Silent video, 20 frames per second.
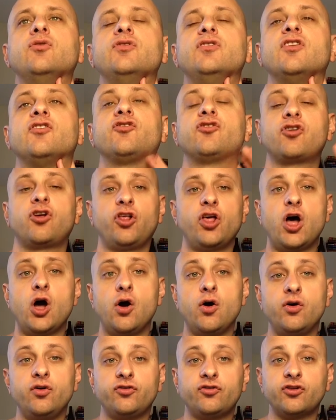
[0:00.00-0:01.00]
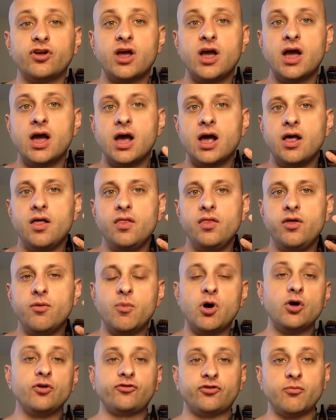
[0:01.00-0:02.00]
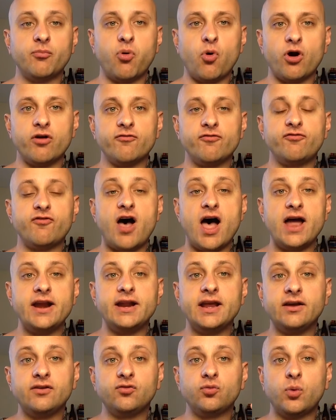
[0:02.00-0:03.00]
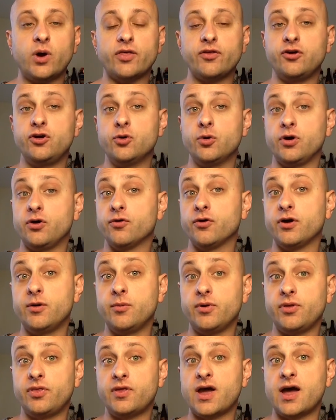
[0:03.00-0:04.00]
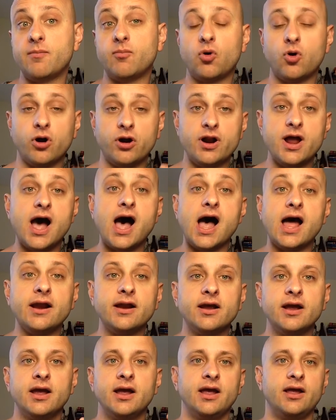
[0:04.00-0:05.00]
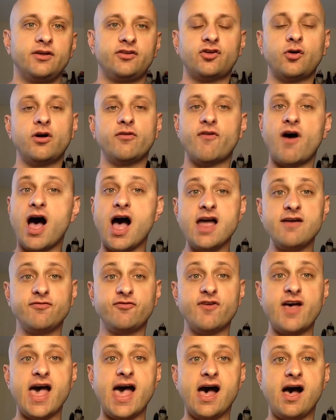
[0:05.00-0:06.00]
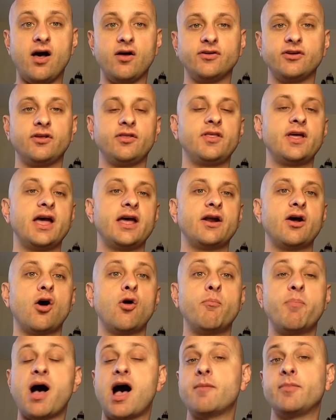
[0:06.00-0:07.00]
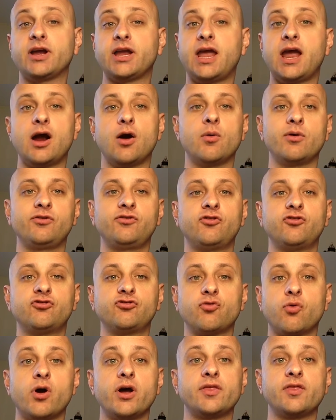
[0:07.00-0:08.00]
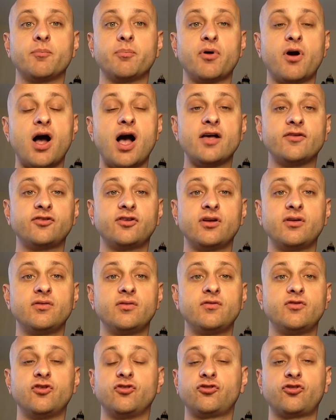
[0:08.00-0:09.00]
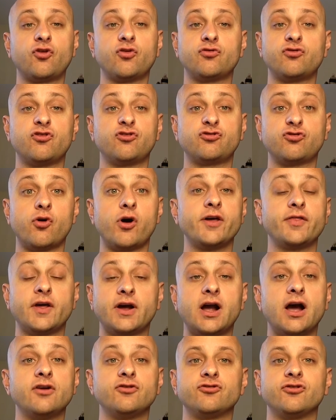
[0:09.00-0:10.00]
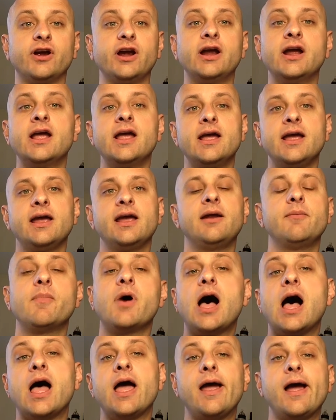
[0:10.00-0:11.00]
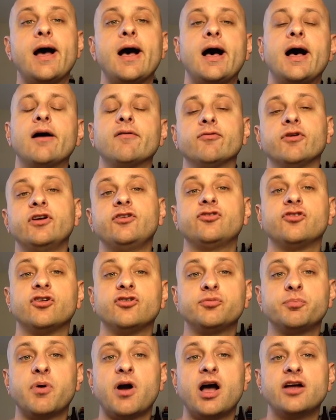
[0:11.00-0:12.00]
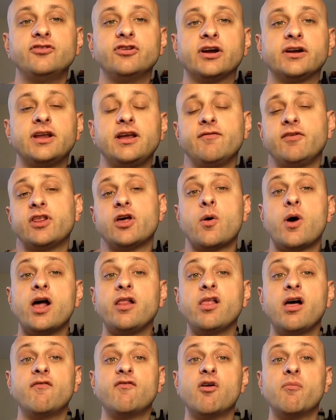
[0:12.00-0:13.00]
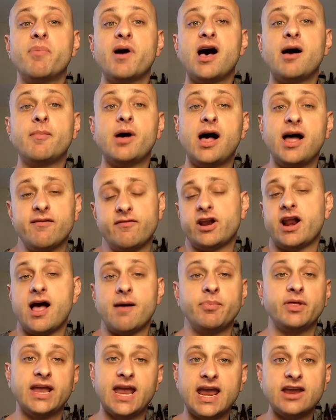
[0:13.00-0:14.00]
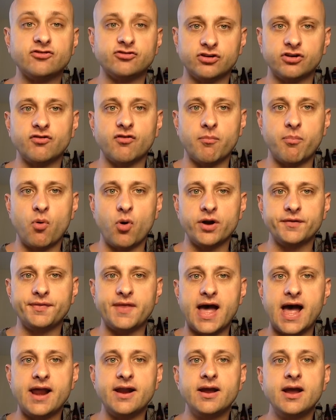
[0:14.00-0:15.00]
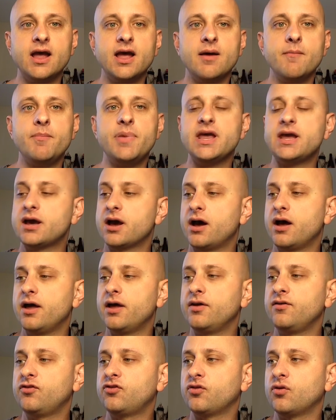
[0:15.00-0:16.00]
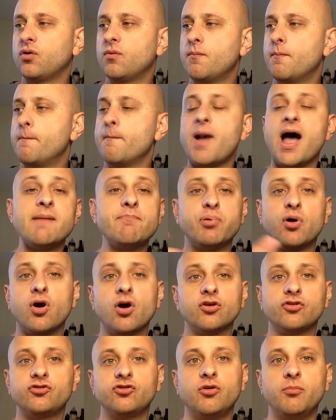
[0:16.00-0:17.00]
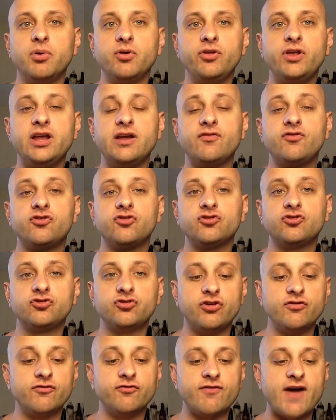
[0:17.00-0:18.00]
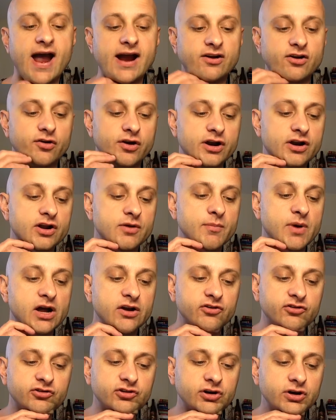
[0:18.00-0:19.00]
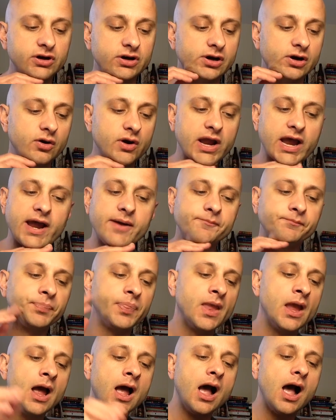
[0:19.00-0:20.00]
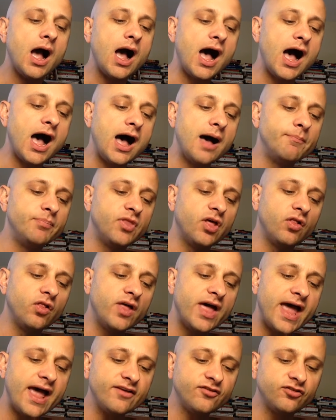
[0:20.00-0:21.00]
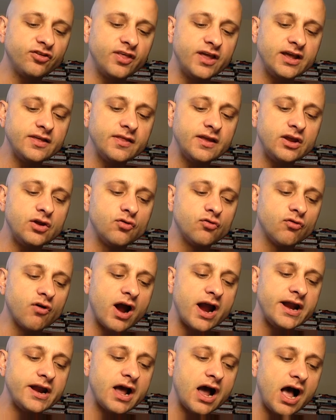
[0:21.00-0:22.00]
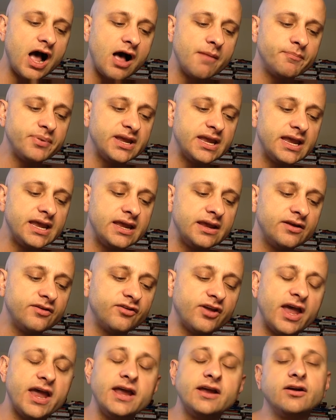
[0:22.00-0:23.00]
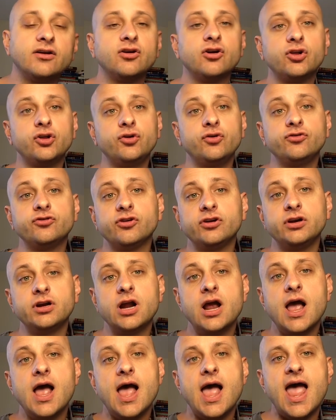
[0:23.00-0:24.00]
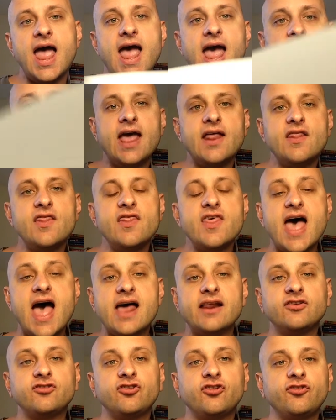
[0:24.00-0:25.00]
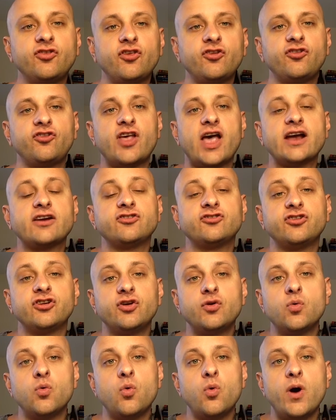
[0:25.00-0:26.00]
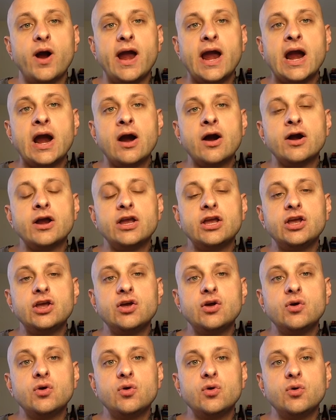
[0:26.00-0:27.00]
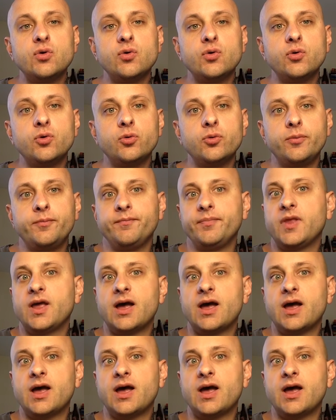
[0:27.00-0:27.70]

disclose the most important findings, whether you agree with them or not. So if I found that Obamacare was destroying the country in my research project, even though I love Obama, I have an obligation to report that because my personal beliefs shouldn't factor into much, okay? The last thing that you write up is a conclusion, and that is just the section where you